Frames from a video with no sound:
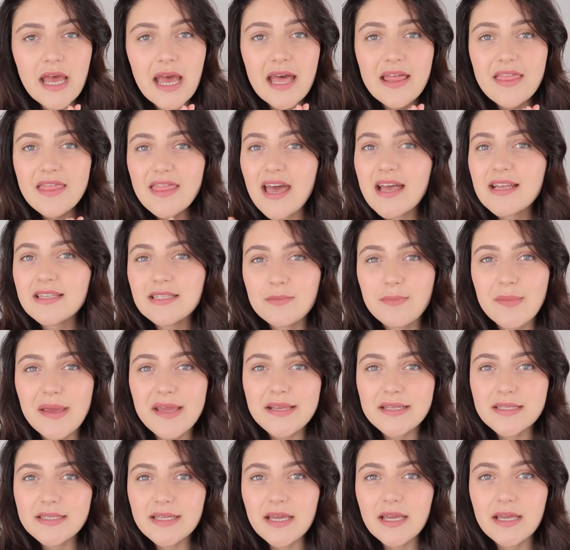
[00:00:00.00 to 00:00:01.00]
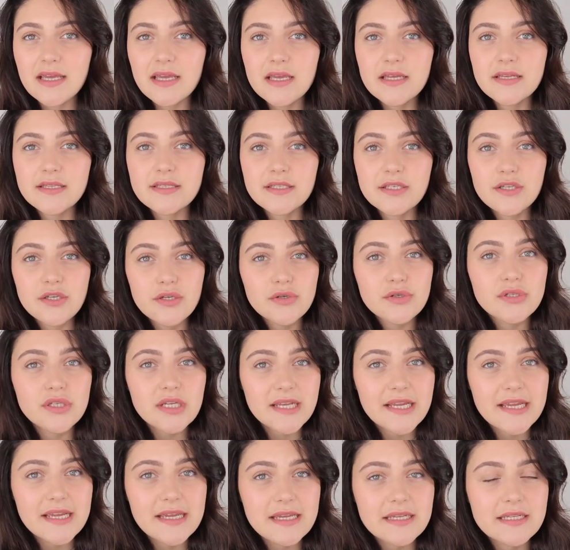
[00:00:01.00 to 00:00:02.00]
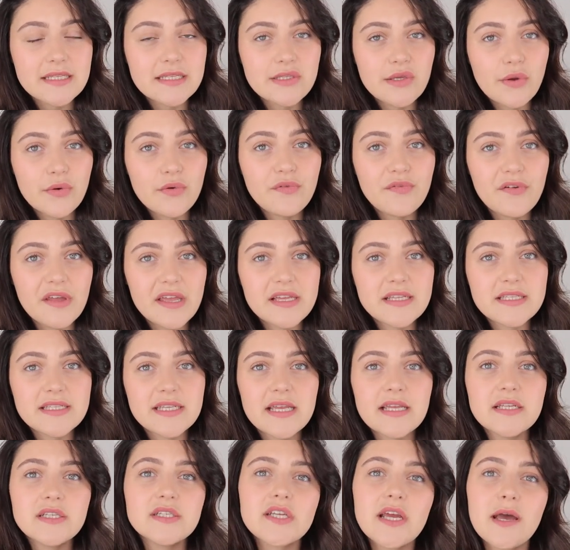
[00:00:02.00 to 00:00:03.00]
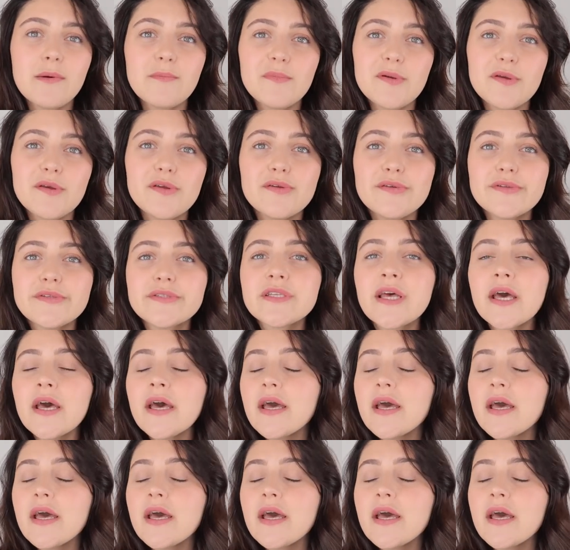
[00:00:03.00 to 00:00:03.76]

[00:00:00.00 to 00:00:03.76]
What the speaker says: and that's amazing because usually sulfates in shampoos